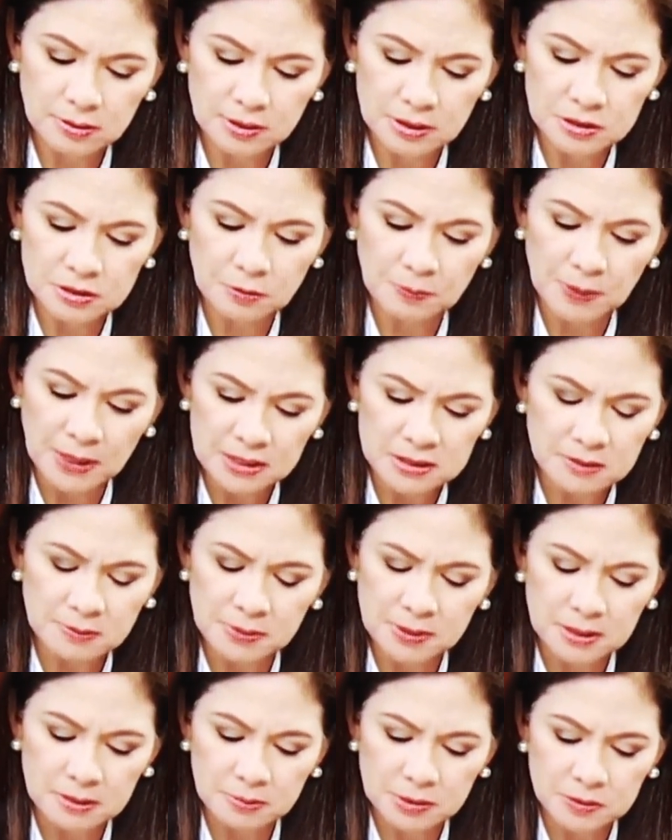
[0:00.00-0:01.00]
Okay, so
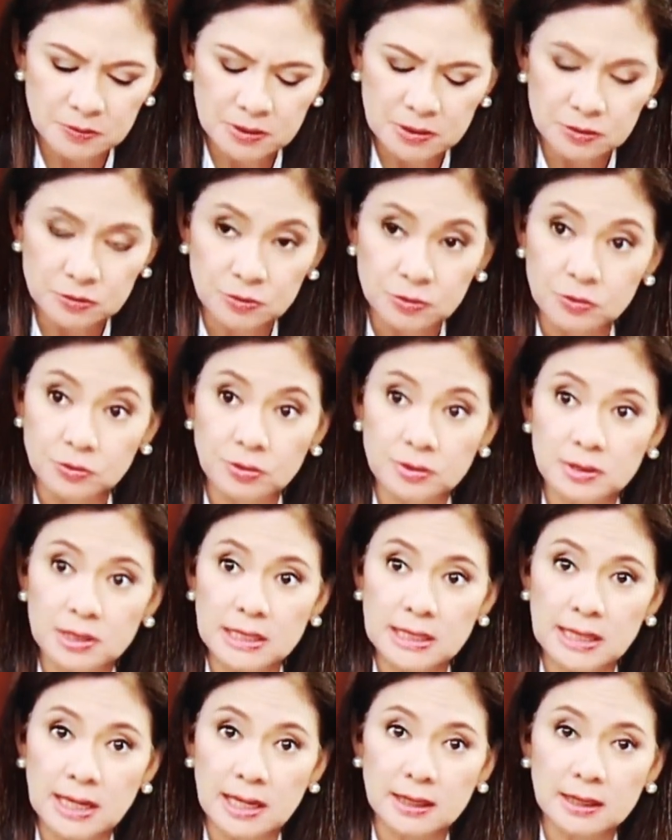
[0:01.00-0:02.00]
possibly between 2 to
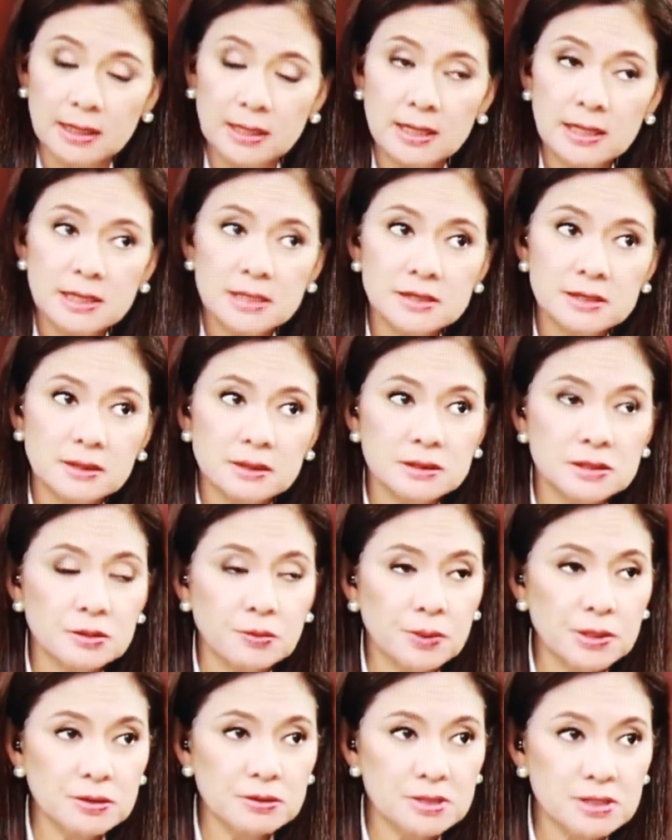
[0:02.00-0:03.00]
3 lang.
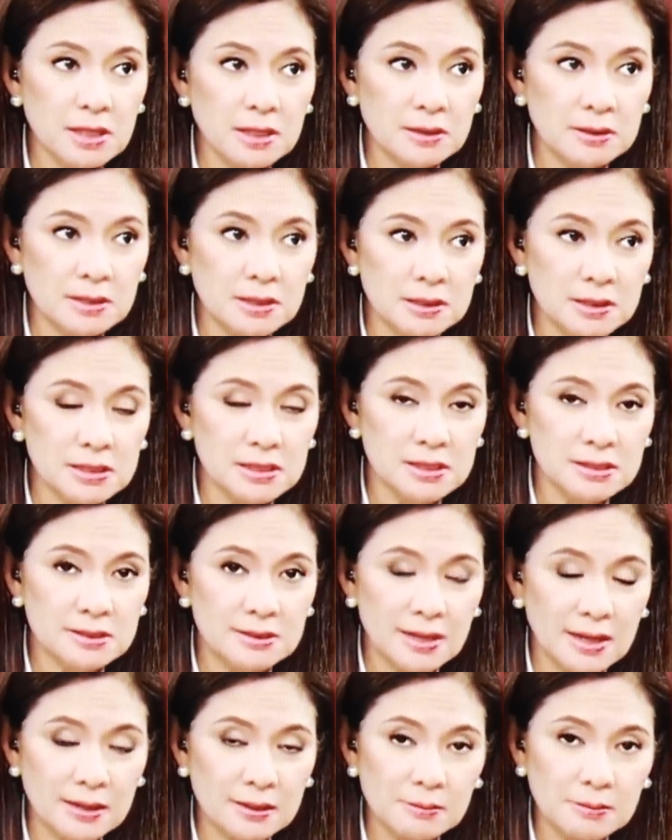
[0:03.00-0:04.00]
So when you say this
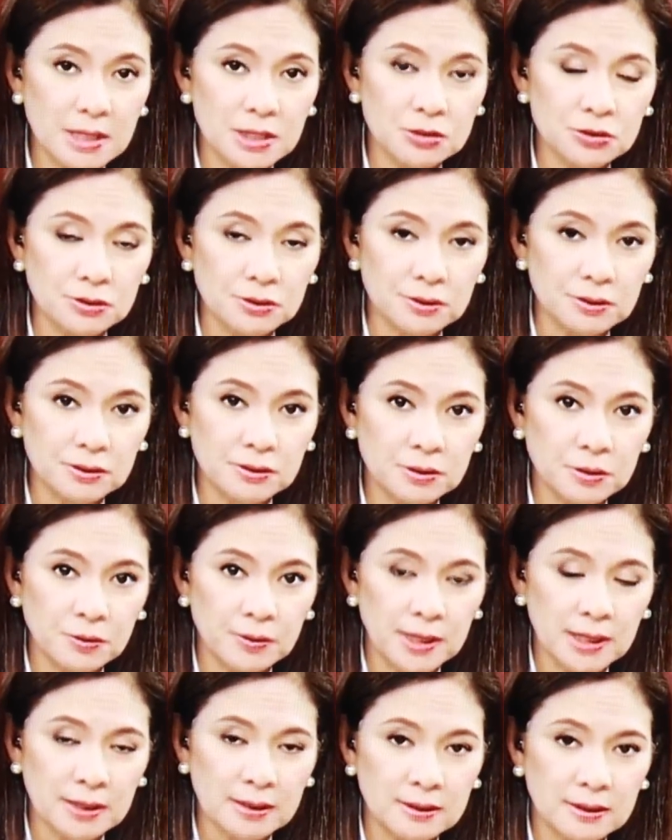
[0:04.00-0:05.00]
is not a major
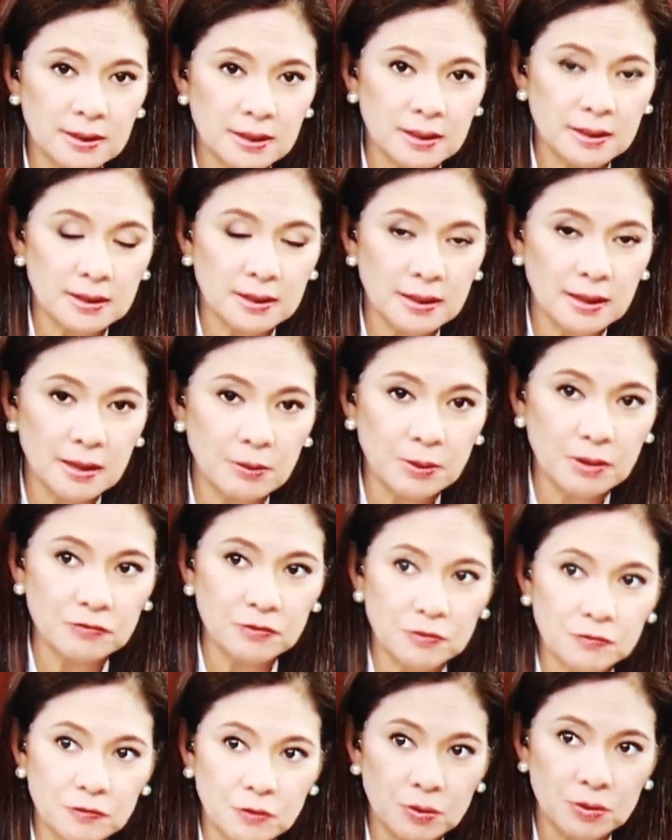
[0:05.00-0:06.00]
earthquake,
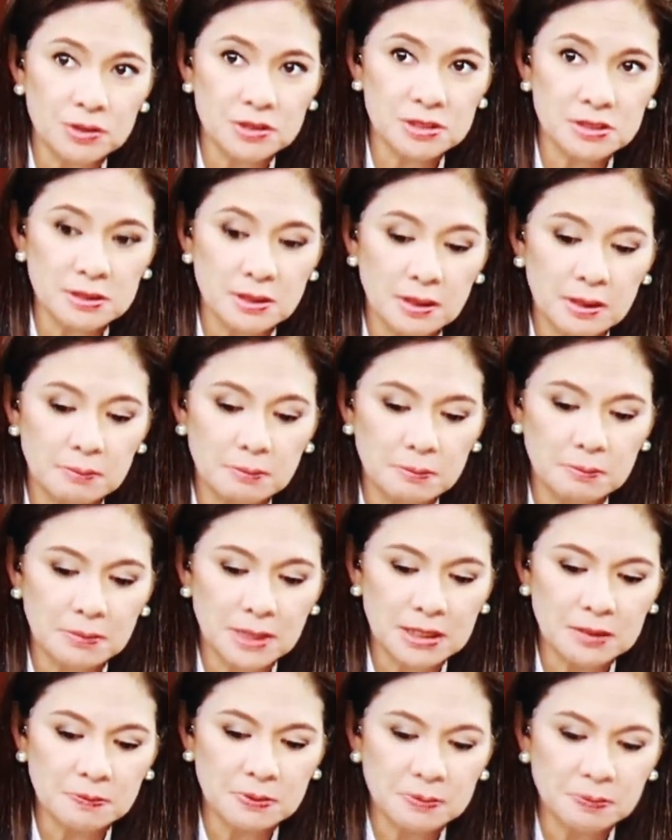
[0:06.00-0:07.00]
however, of course,
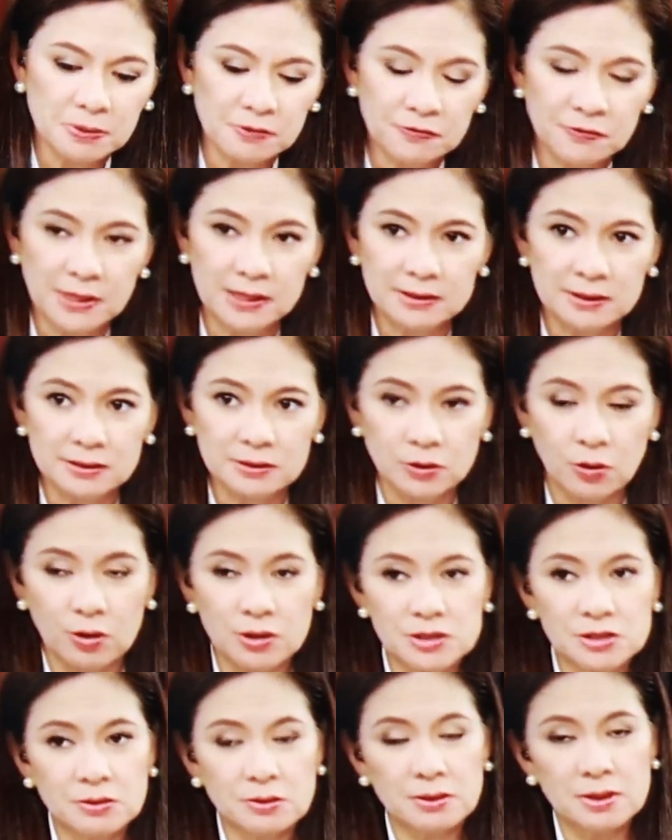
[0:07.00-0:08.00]
many people felt it.
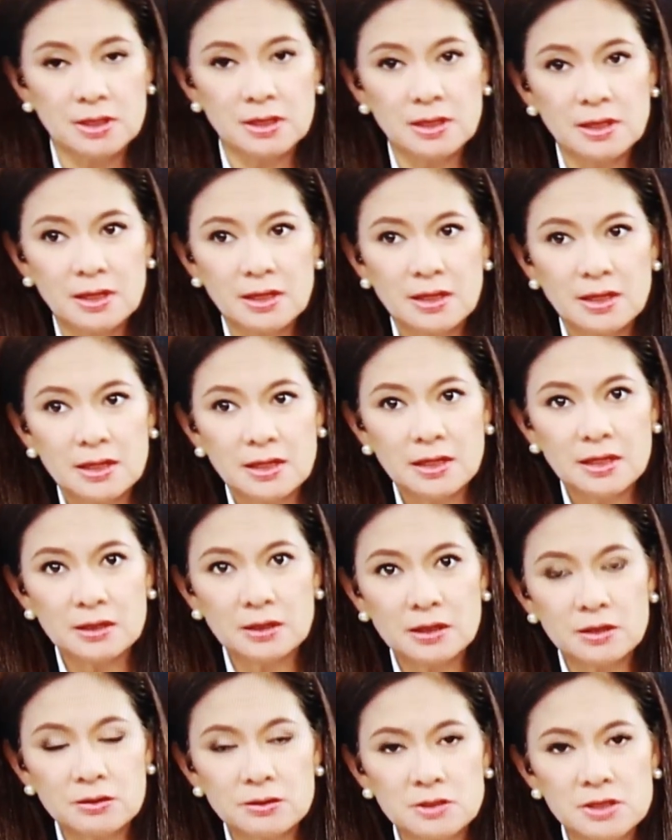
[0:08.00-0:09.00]
Also,
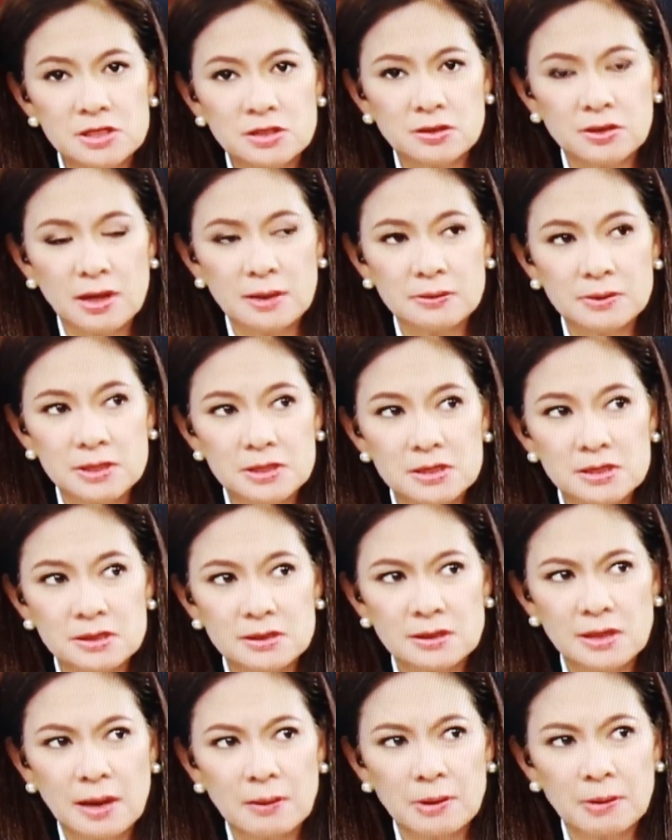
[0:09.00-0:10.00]
can you describe
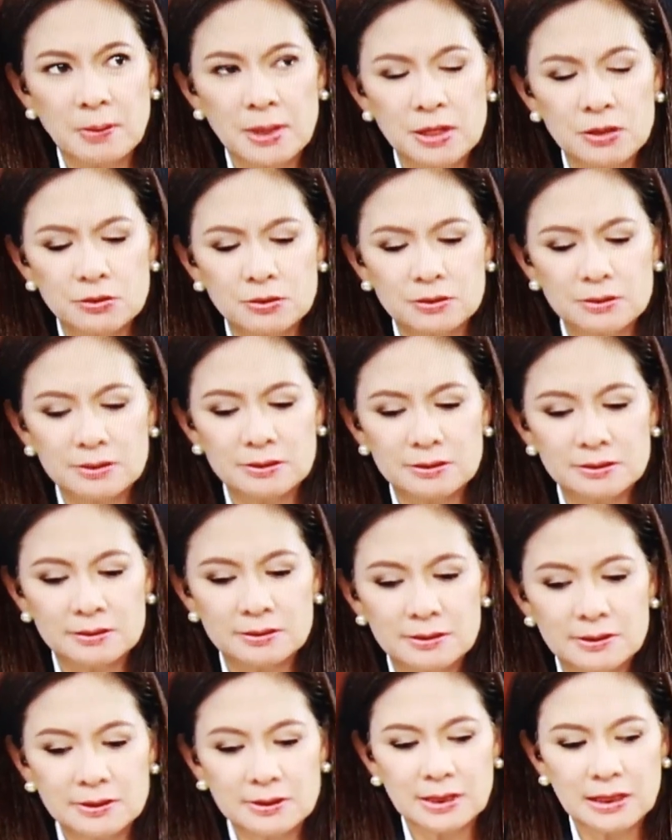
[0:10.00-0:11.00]
us, tama ba
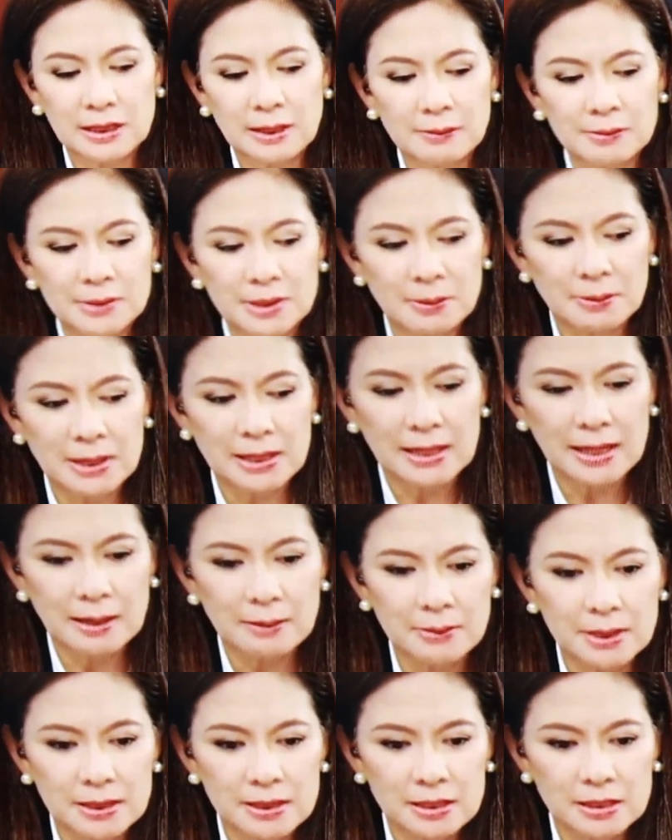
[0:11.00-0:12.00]
yung naramdaman
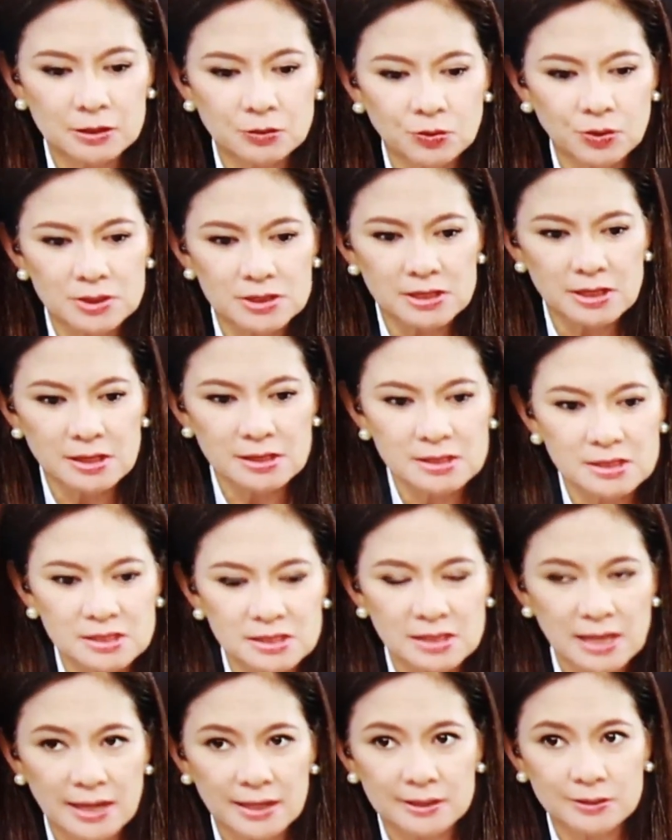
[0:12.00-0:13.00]
namin? It was a
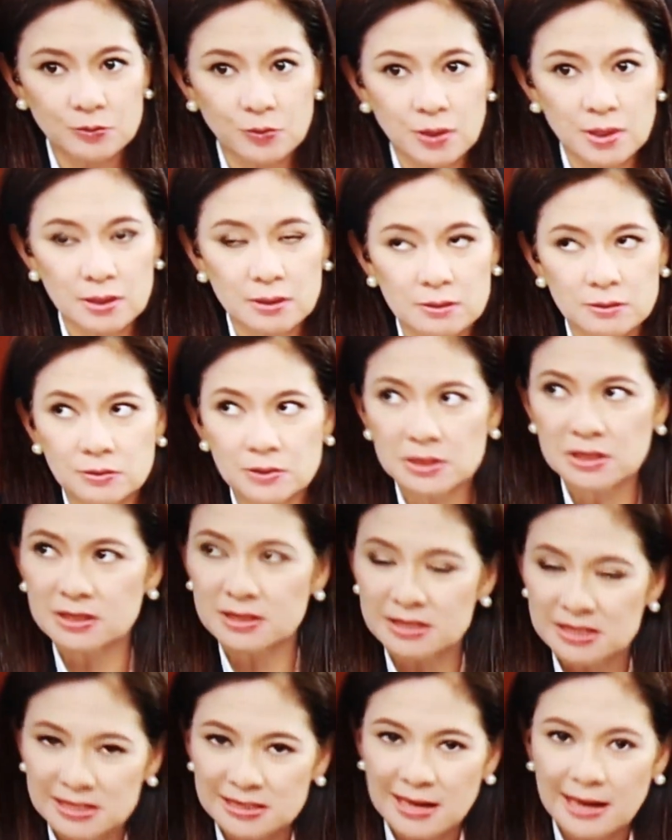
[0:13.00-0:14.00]
was
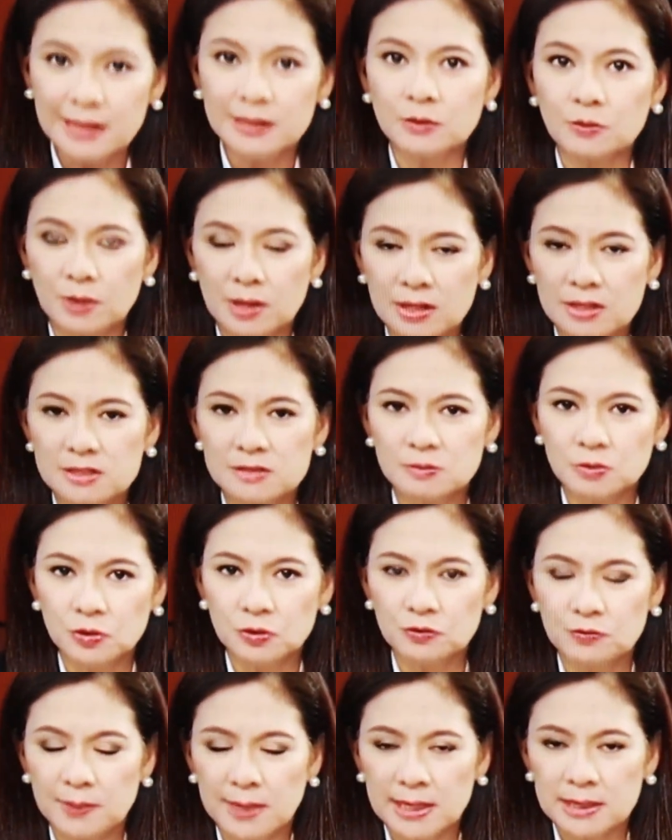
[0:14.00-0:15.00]
it a sideways
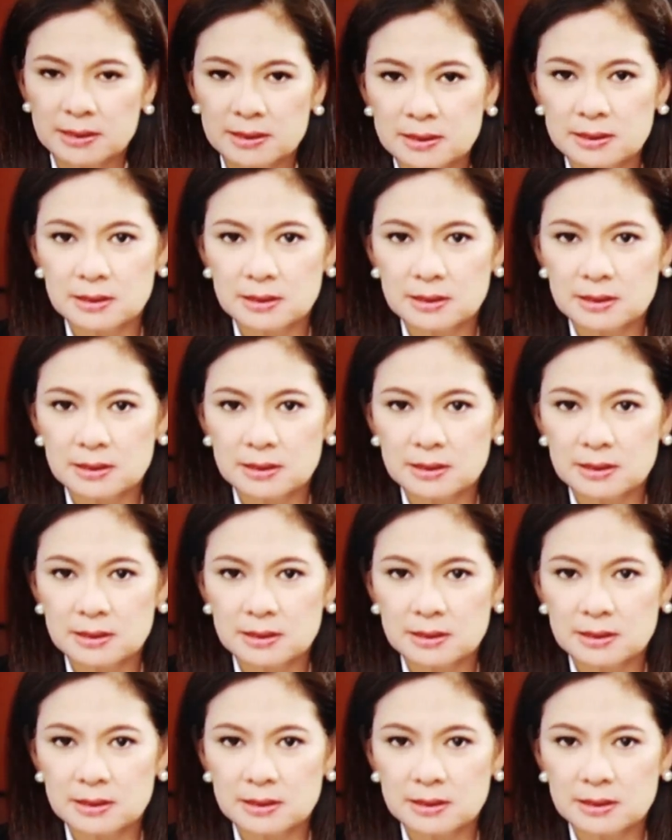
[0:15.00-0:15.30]
movement?